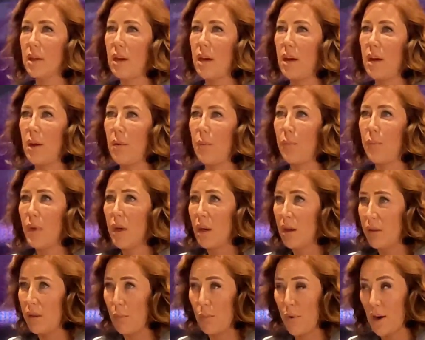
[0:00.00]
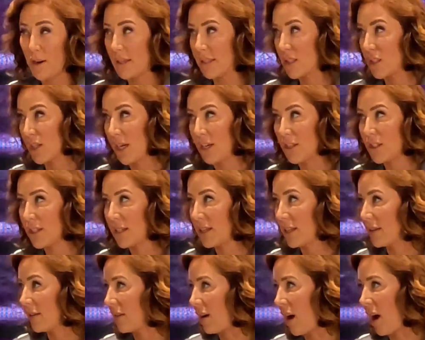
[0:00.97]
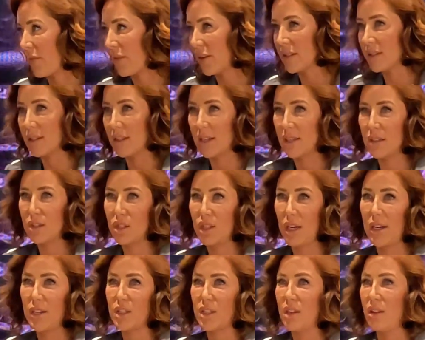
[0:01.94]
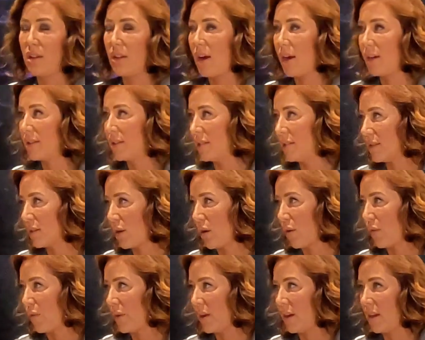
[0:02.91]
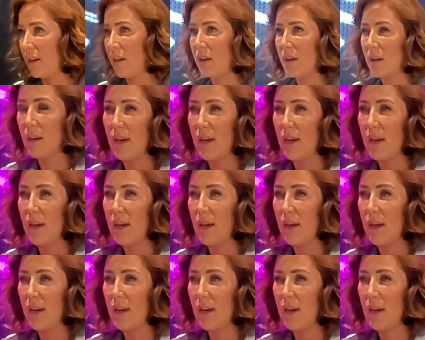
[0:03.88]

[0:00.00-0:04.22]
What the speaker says: The market's changing. Obviously, it's changed a lot since COVID.